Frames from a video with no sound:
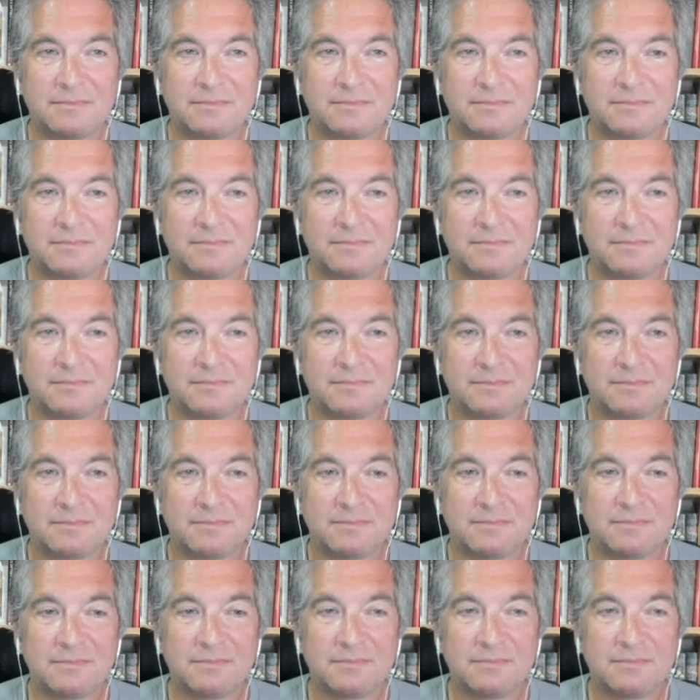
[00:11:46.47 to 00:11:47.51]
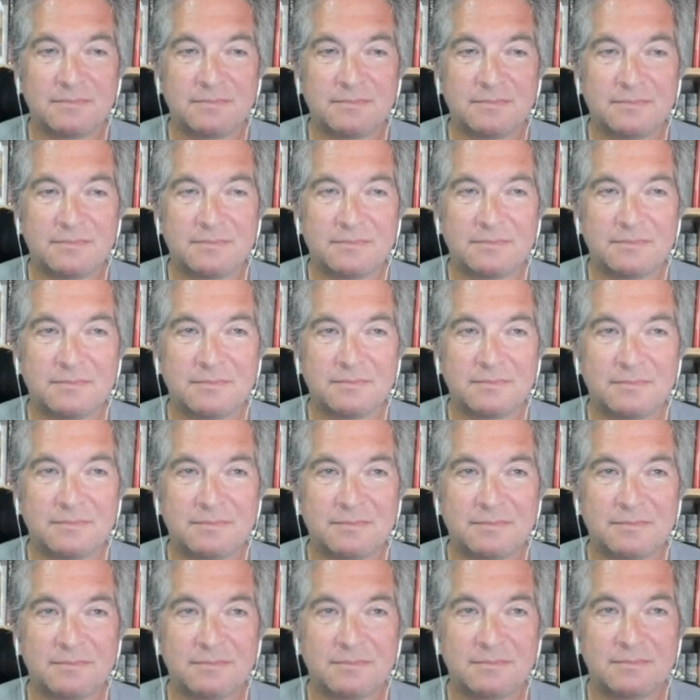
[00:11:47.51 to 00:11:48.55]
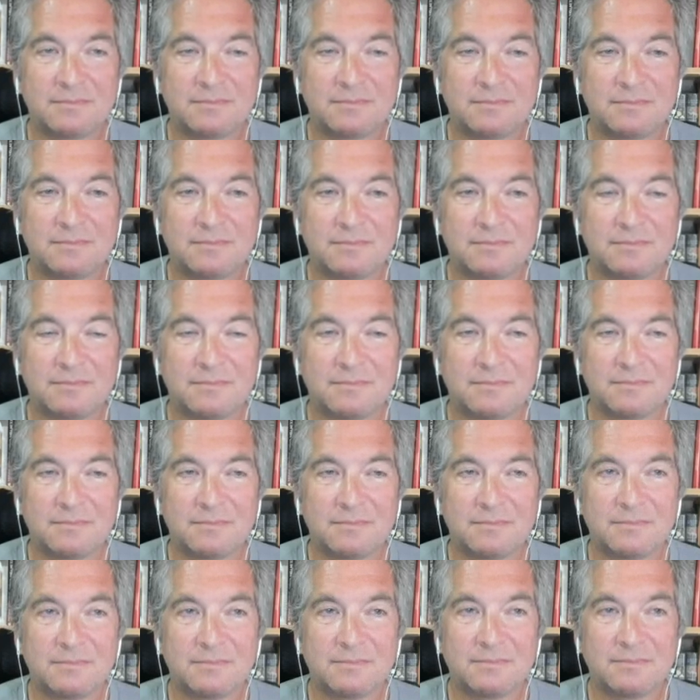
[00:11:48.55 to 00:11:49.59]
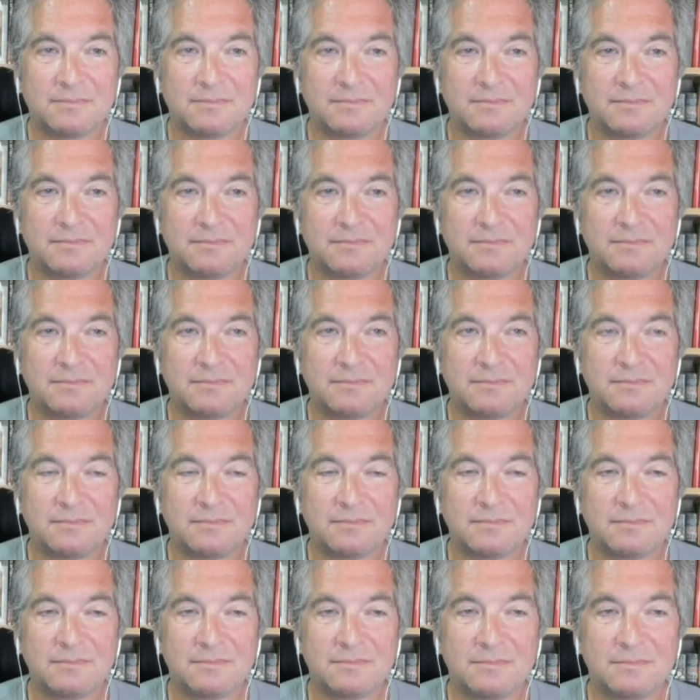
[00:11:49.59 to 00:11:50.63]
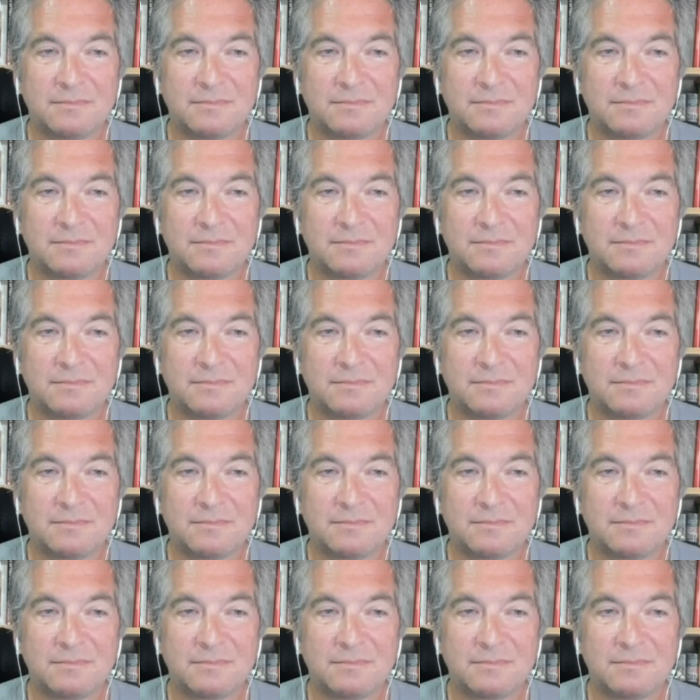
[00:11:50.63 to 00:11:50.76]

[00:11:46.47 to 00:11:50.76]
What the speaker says: This person isn't speaking.